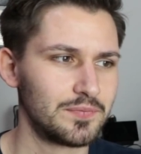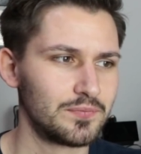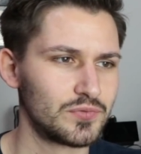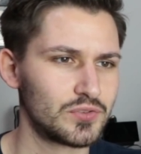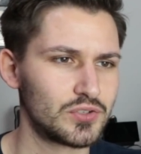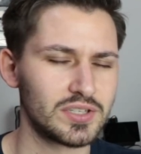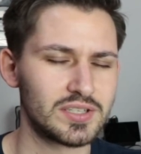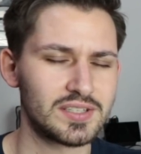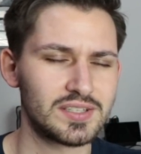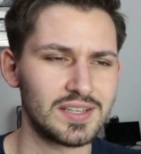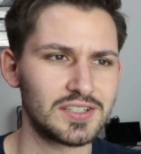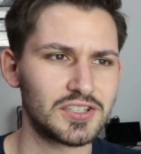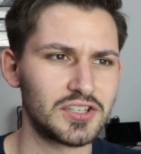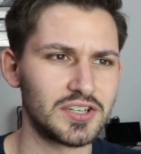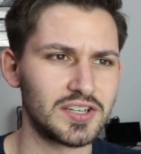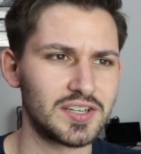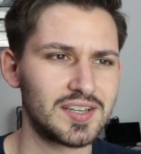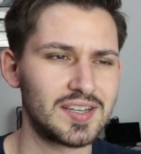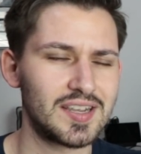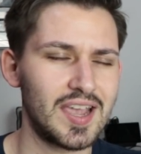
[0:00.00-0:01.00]
just
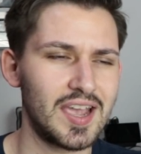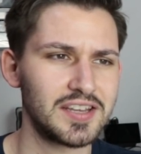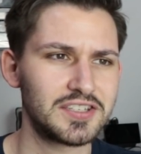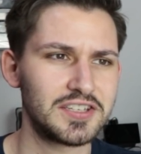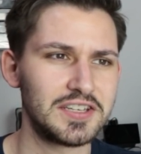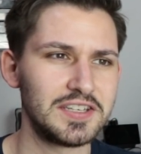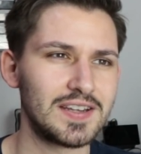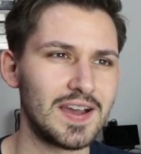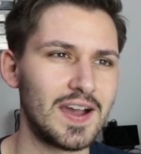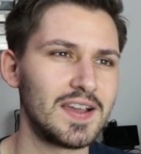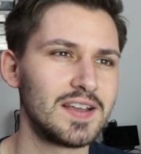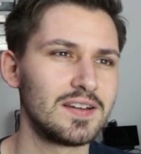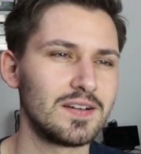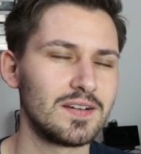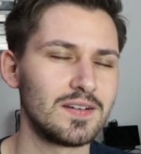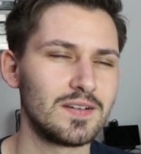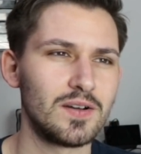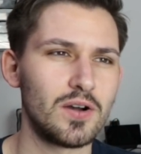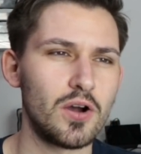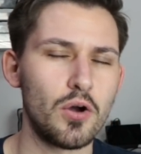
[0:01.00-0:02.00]
such a catchy
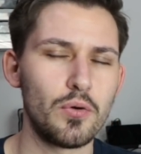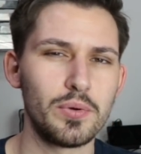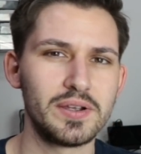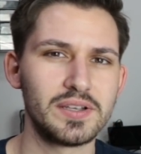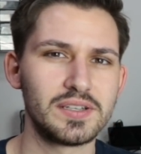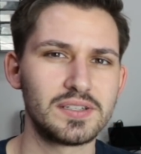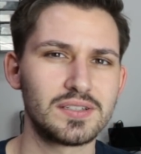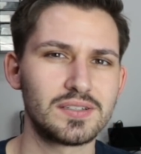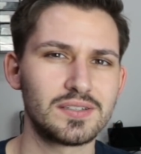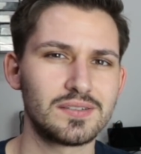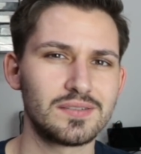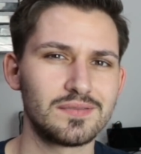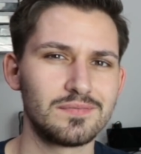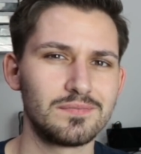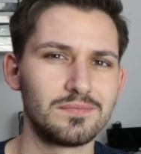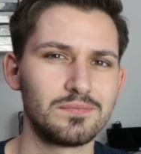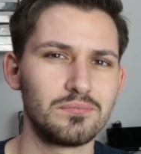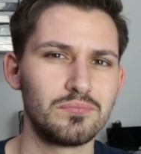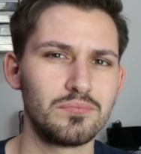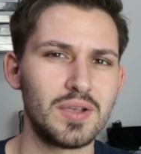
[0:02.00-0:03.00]
title always
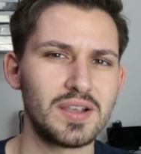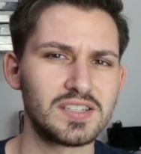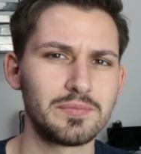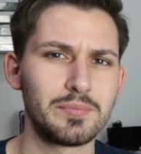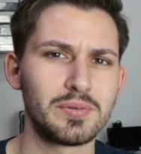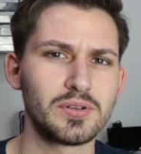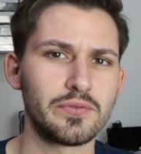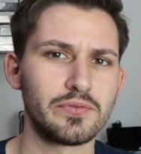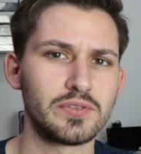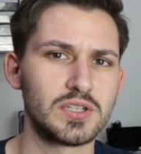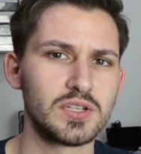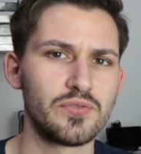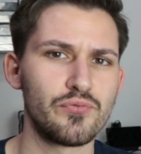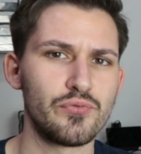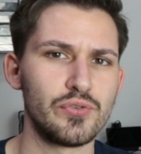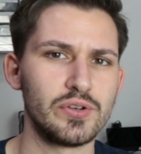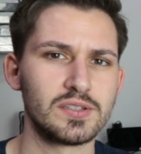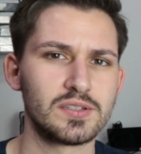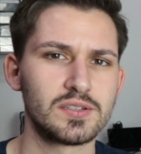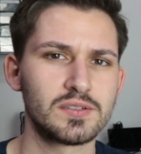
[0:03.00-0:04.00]
makes a bit of a
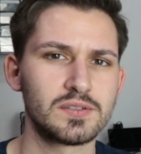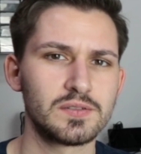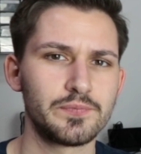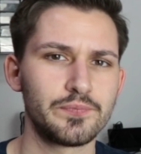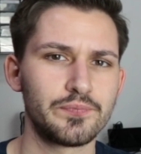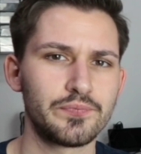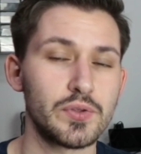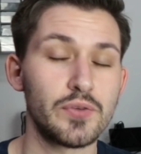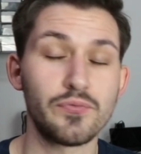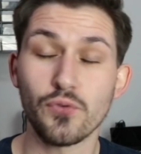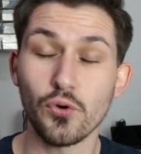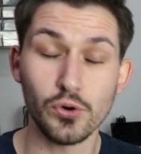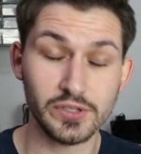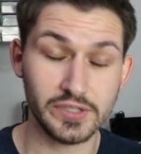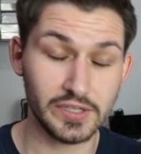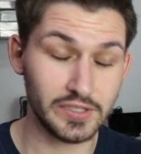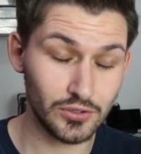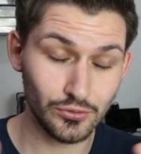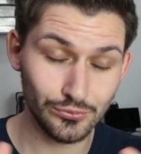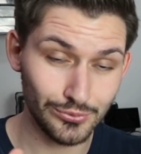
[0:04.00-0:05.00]
difference. Of
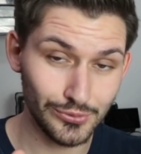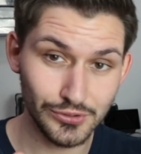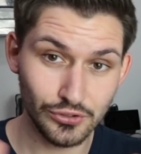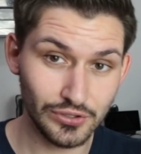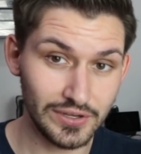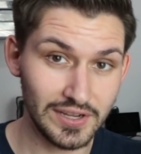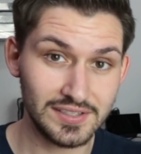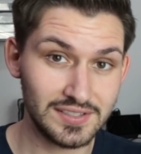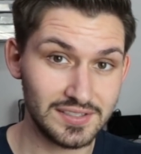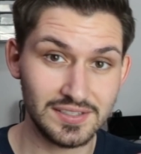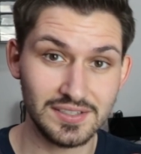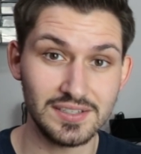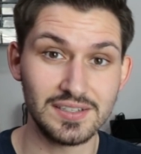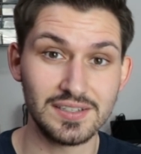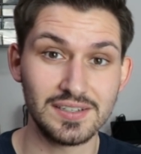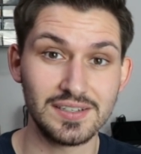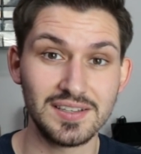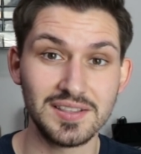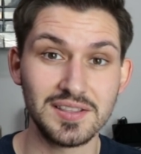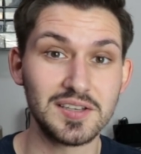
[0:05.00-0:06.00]
course, I don't want to get
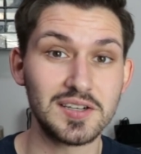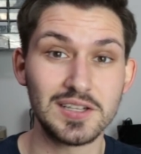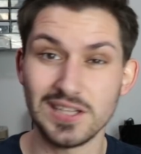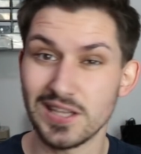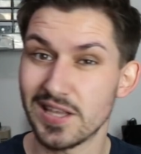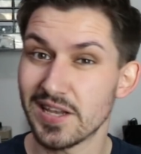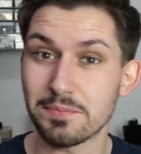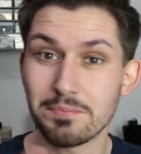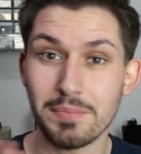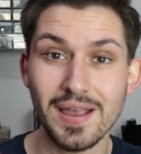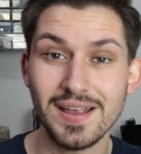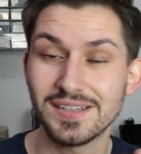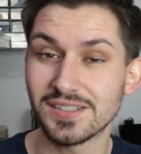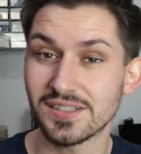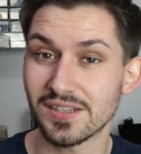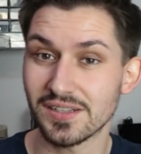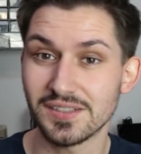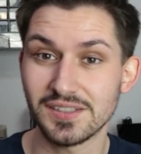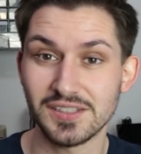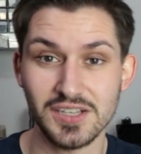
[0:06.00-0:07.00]
in the
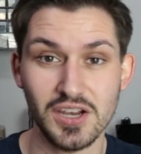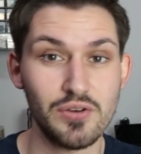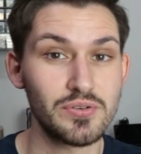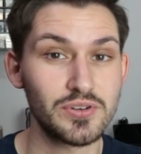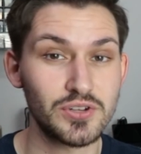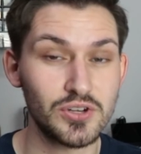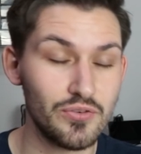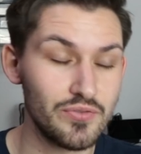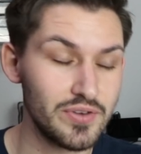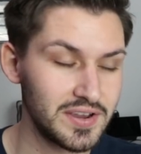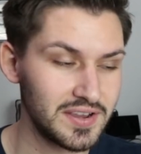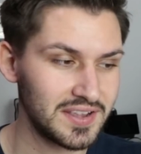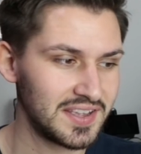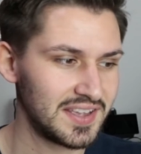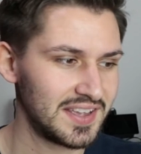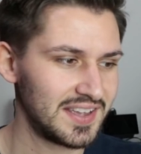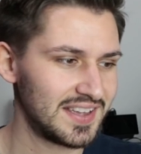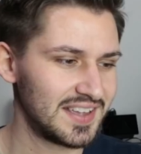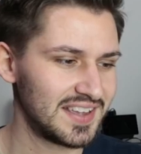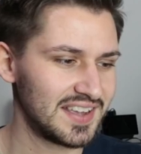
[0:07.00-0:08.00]
clickbait territory.
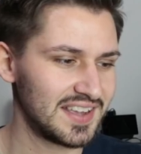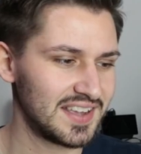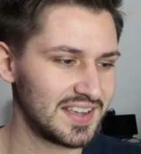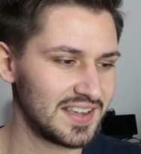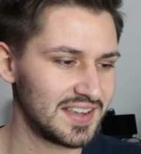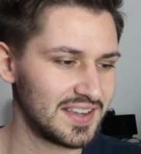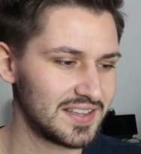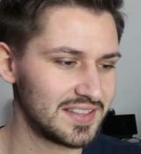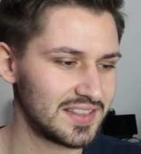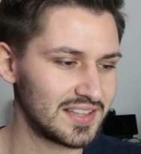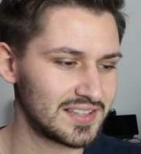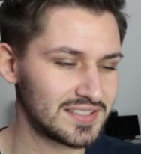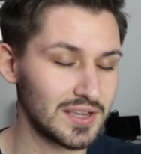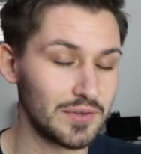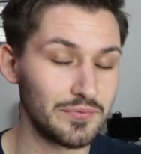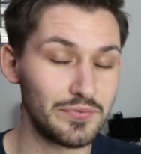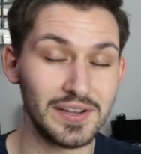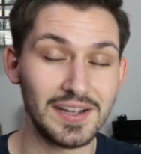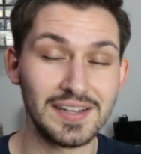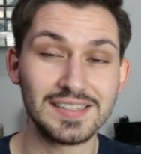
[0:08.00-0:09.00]
That's
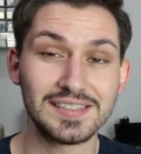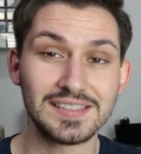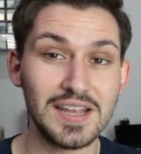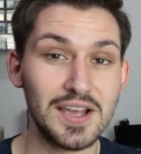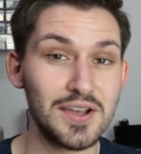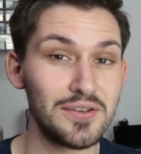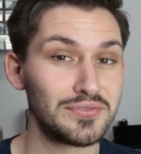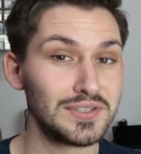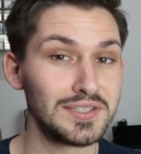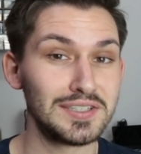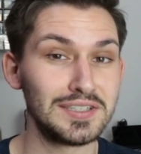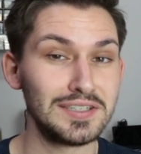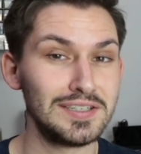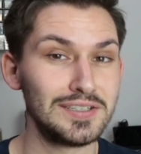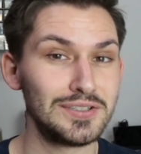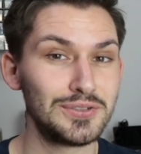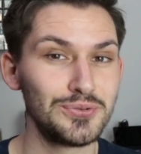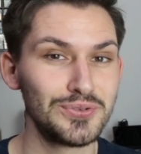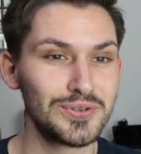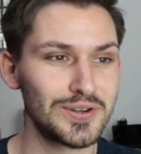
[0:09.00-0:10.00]
something I
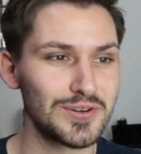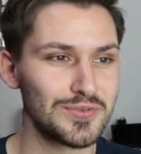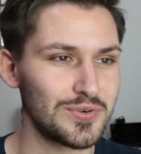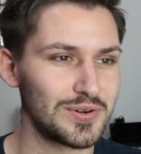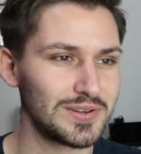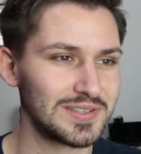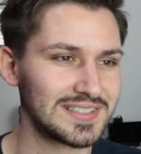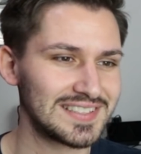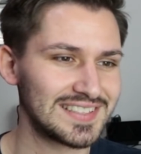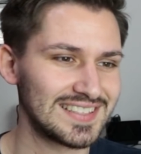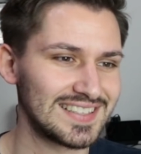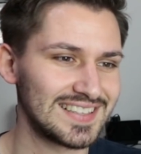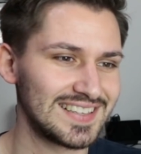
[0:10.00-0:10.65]
definitely do not want.